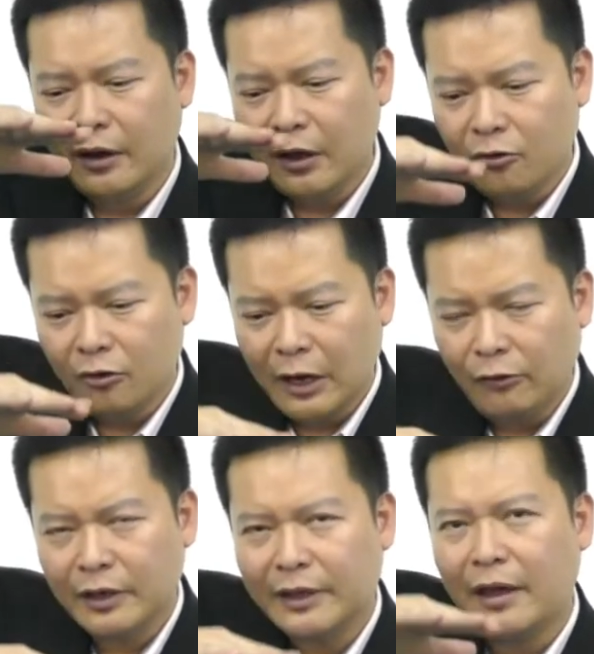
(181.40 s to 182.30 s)
narrow down
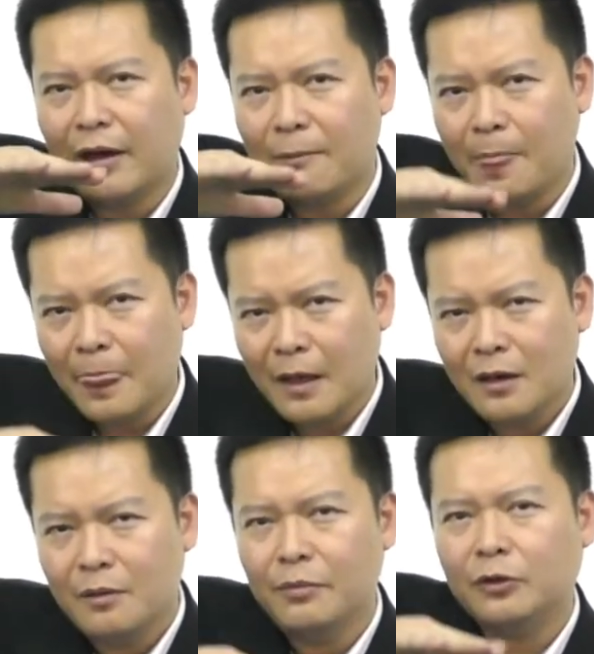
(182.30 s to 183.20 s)
the gap
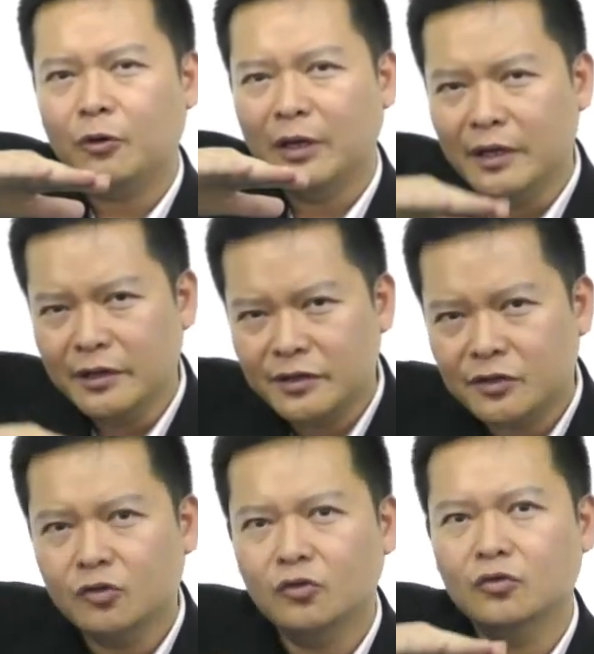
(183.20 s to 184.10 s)
between these
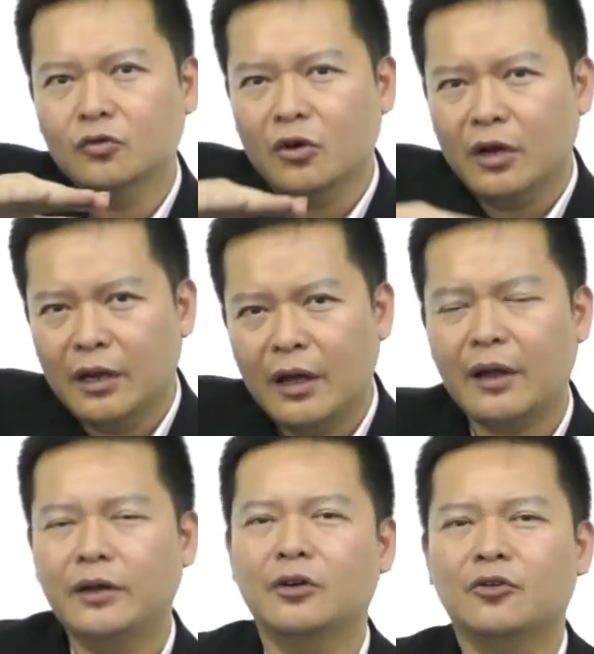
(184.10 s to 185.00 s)
two,
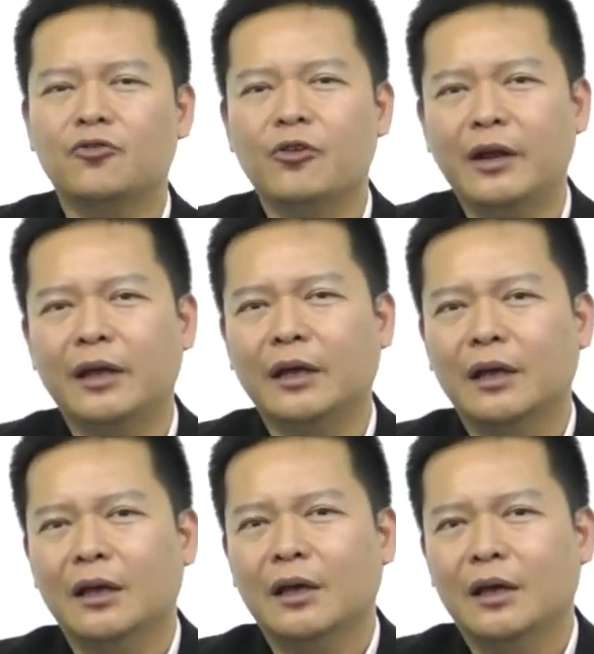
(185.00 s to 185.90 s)
then your training
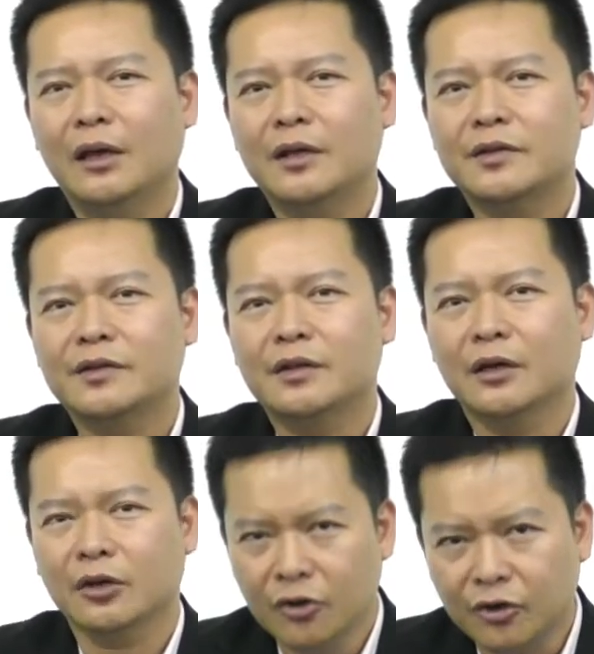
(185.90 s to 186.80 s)
is
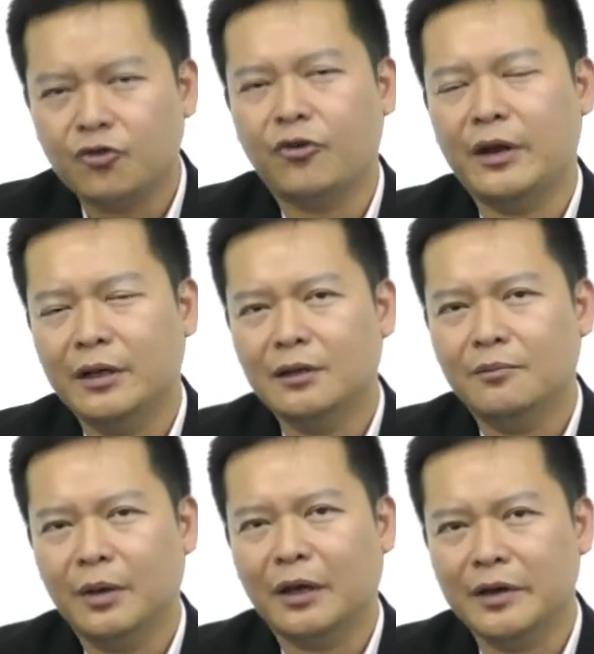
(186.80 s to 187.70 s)
a good training,
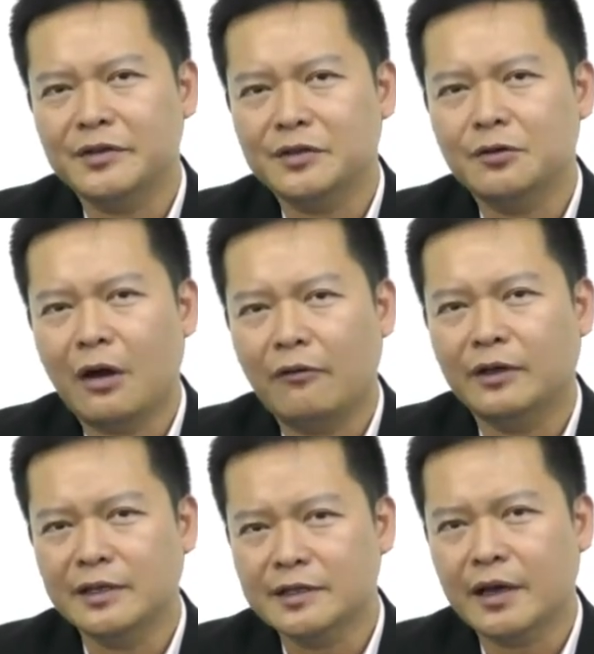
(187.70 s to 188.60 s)
because you have
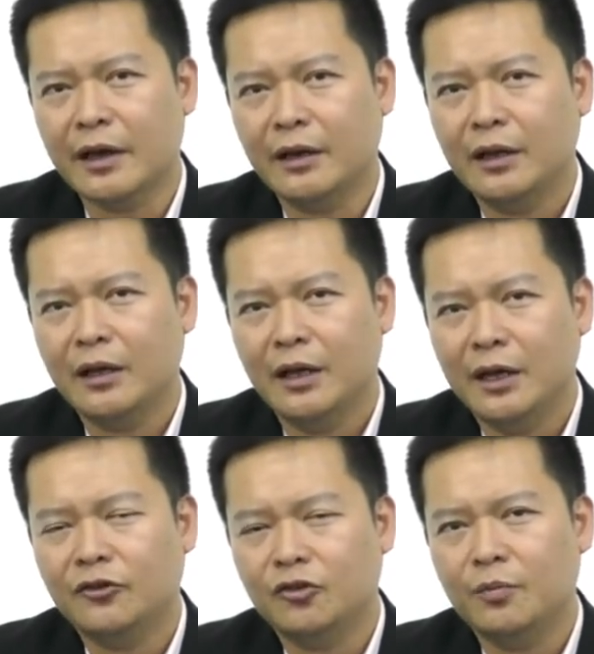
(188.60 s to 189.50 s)
designed
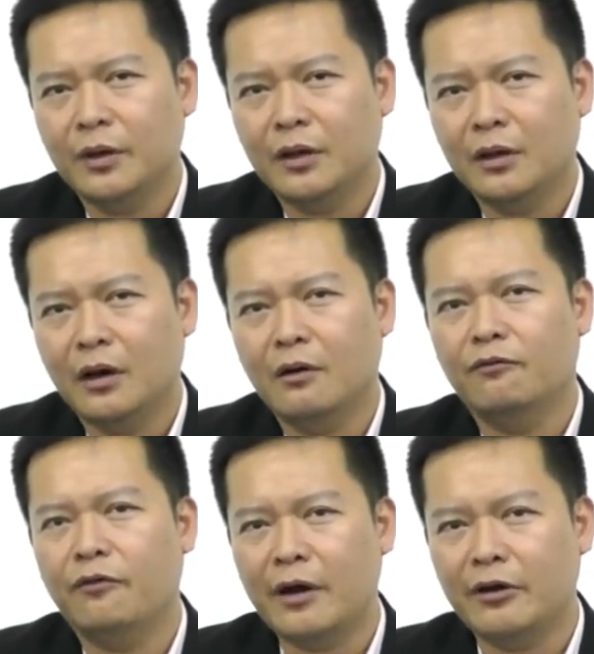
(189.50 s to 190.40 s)
it to be a
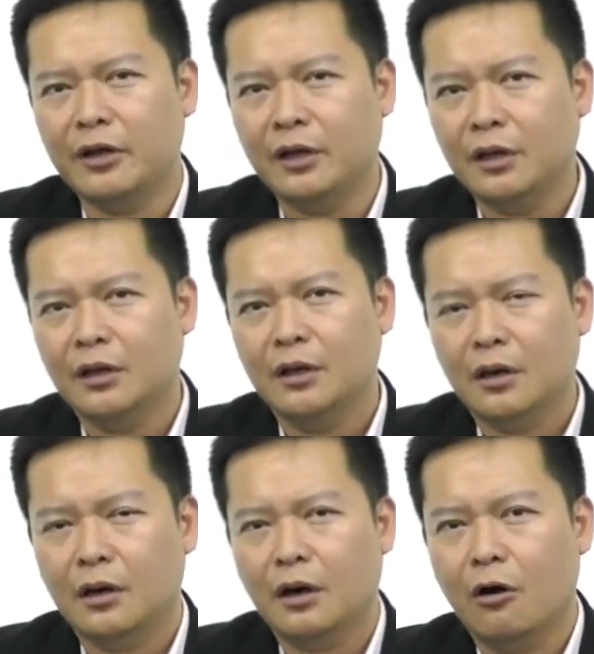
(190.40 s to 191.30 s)
very
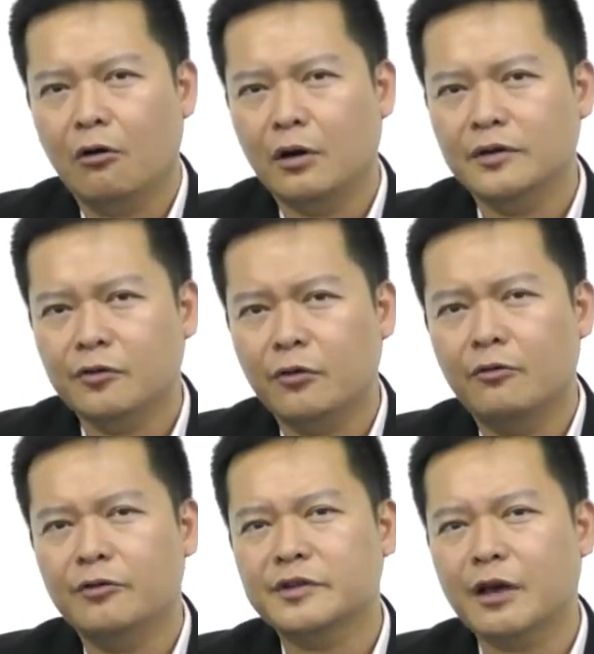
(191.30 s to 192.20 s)

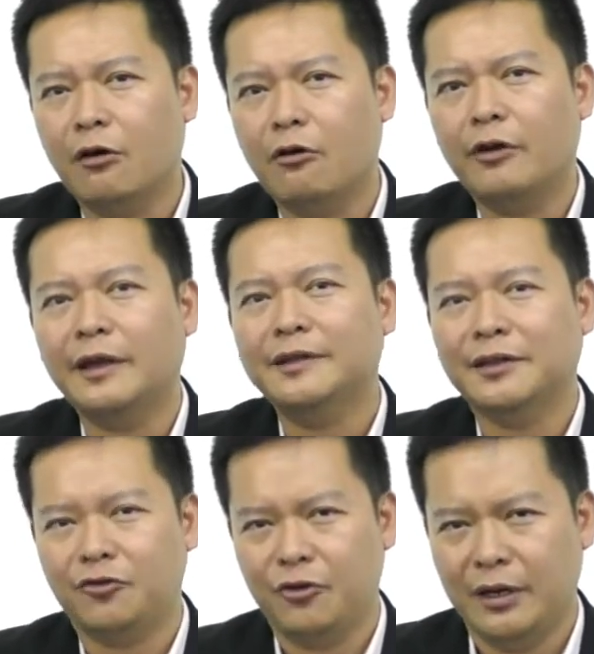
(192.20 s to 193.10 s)
result-oriented
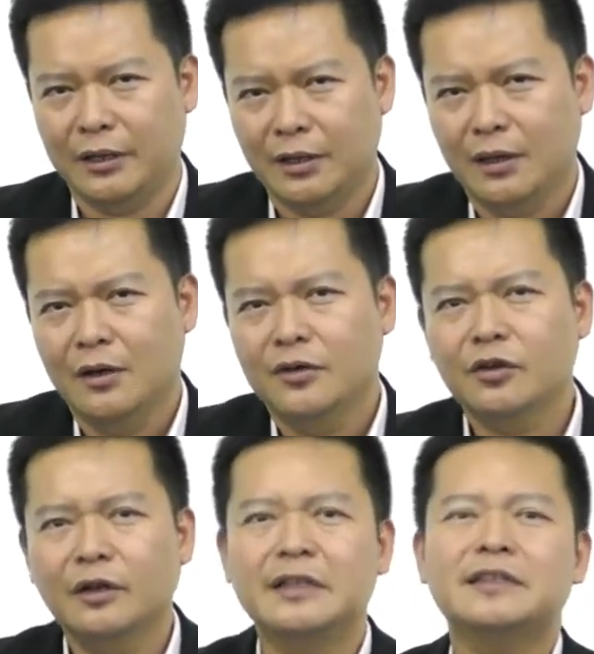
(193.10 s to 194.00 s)
training.
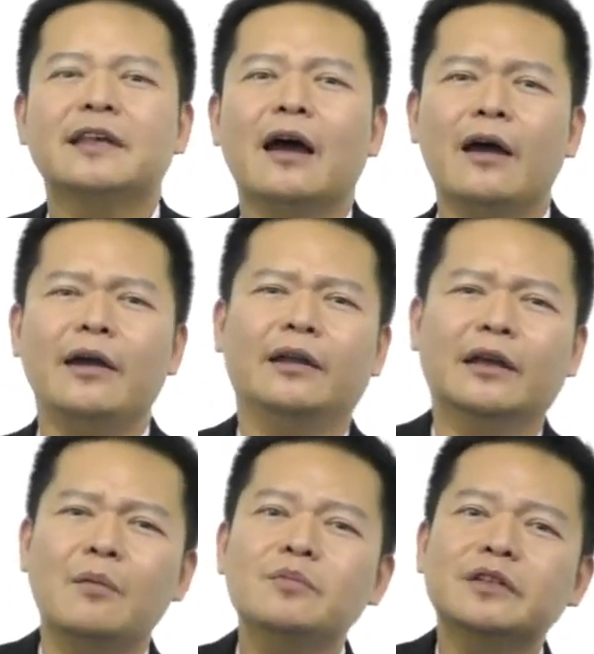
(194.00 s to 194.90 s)
So design
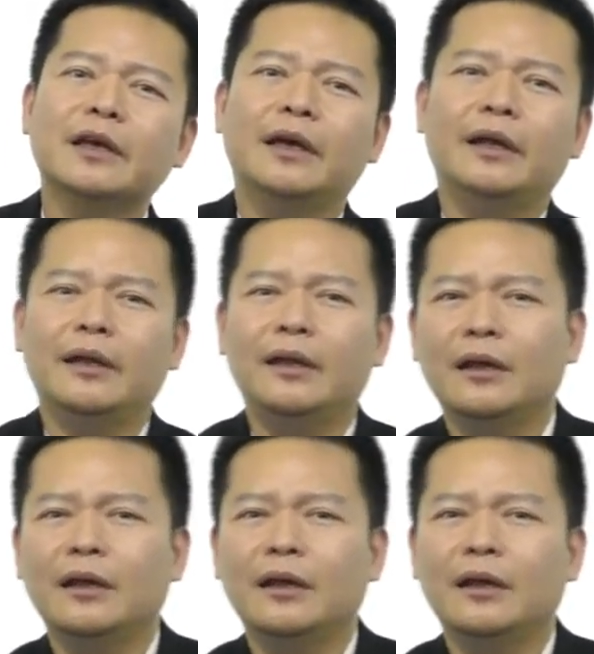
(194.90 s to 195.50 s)
comes in